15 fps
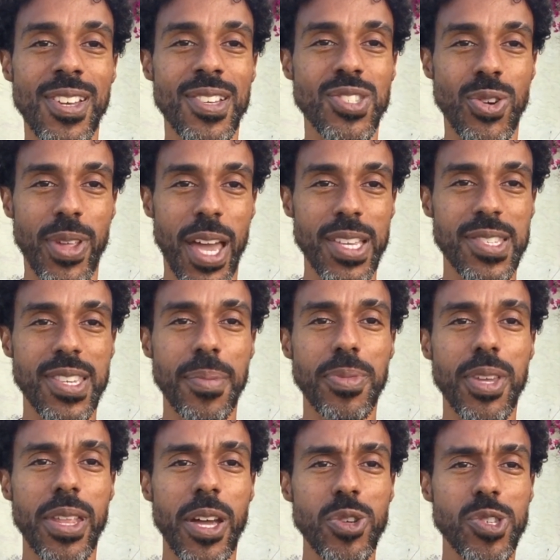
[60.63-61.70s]
So that's
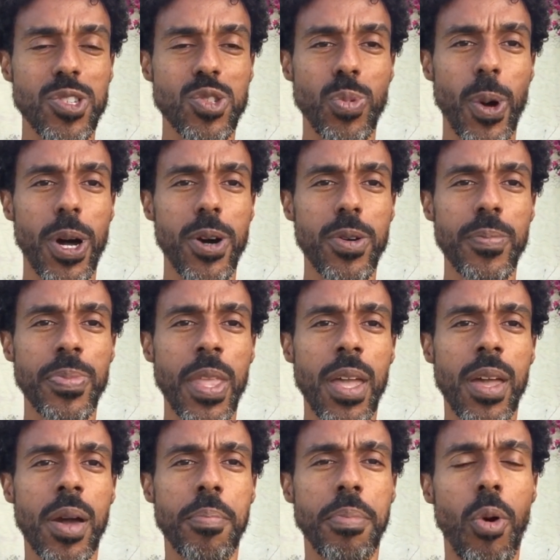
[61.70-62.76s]
something else as well.
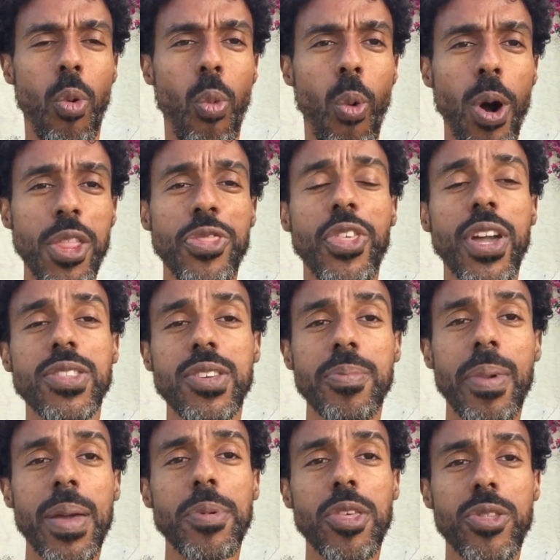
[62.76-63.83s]
But one thing to
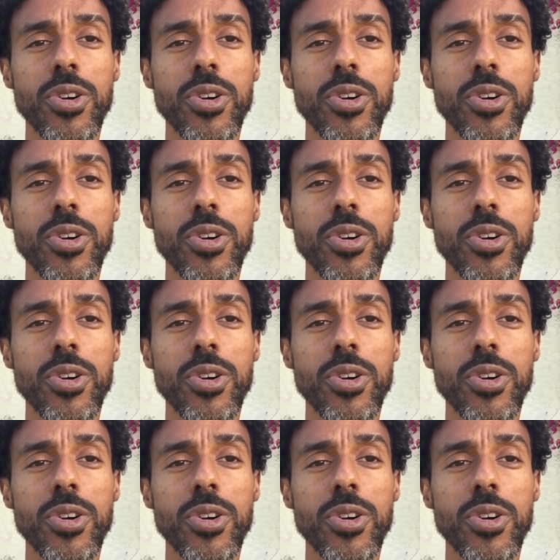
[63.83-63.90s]
maybe